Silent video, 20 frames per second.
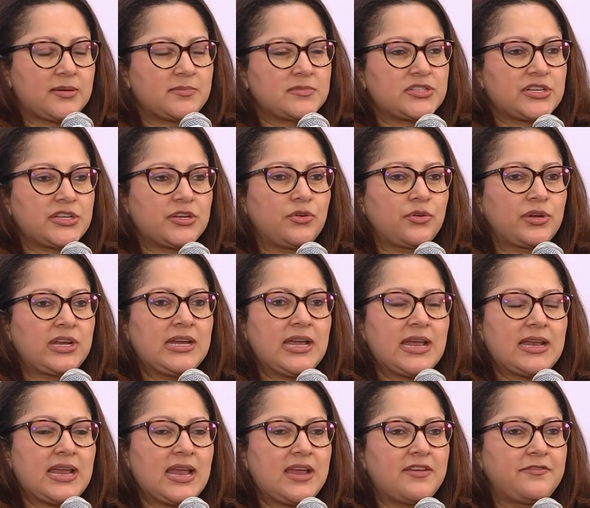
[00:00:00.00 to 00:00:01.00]
So they're looking
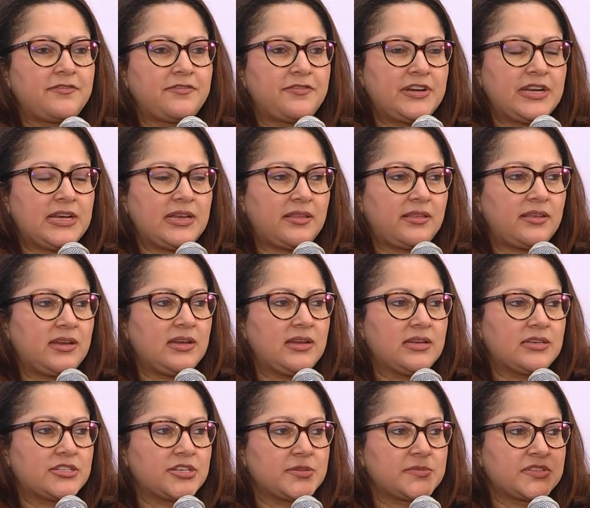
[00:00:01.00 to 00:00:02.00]
at everything in
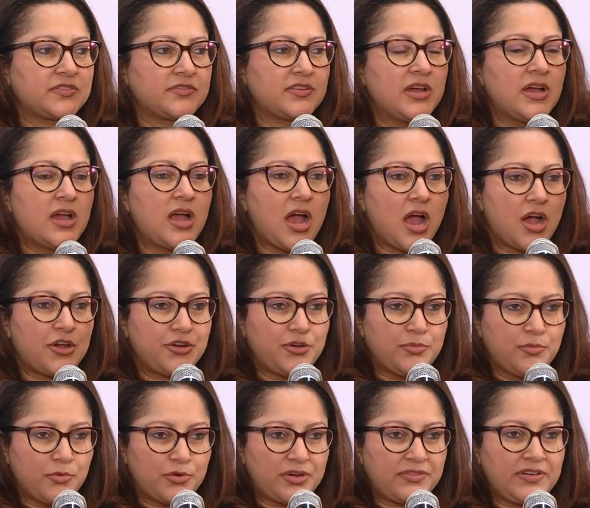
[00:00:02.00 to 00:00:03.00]
terms of how do you
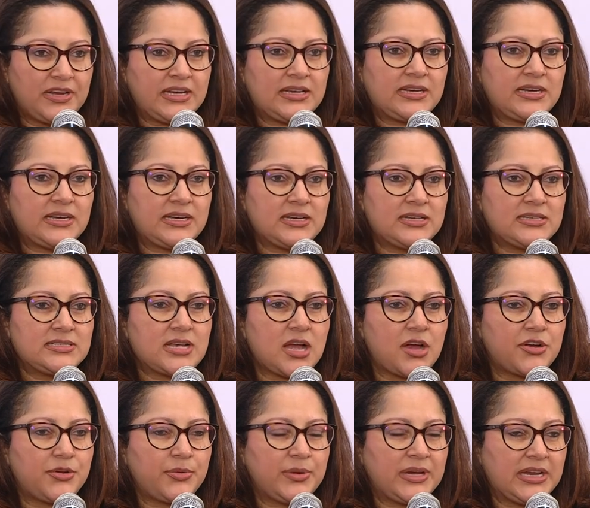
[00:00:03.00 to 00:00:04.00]
motivate kids, how
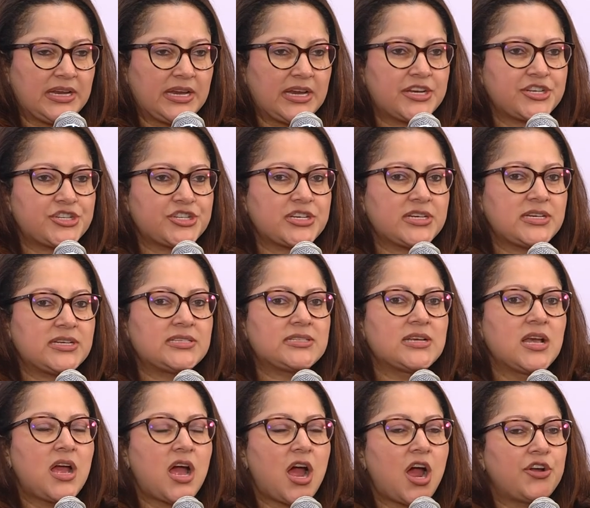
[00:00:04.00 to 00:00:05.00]
do you engage kids,
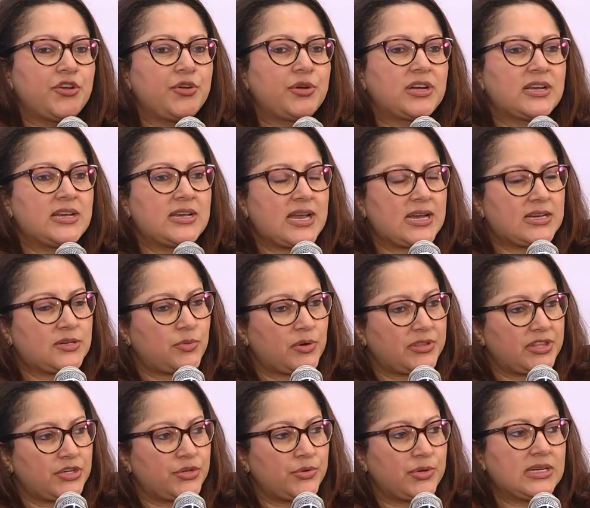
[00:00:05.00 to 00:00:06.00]
how do you connect what
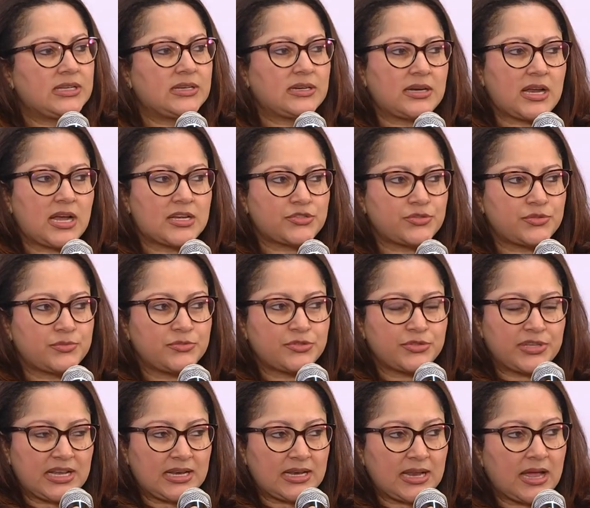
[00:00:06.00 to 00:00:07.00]
they're doing in the classroom to
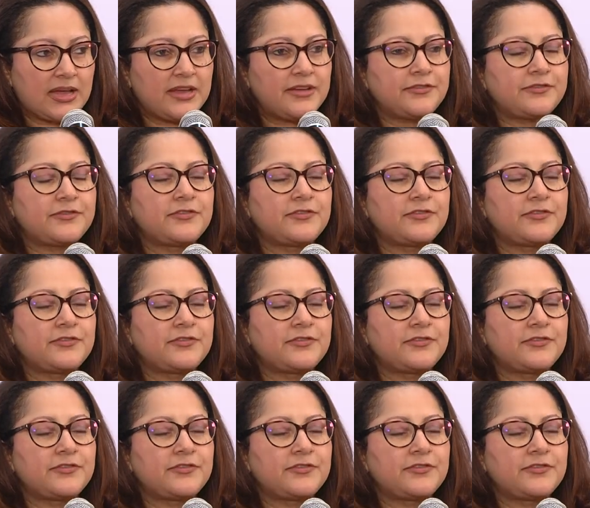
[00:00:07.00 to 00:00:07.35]
their life,